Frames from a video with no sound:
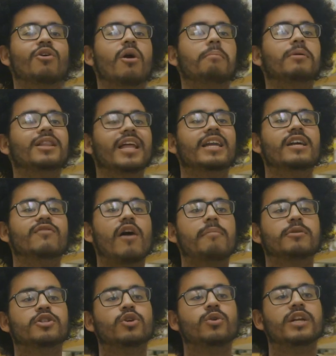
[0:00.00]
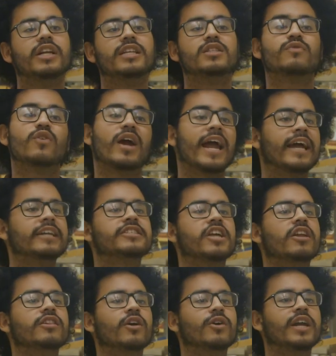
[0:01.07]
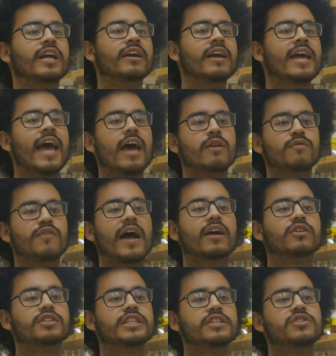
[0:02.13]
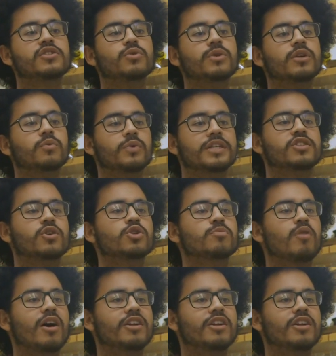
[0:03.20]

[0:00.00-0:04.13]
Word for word: there are plenty of opportunities for hands-on learning and faculty-student research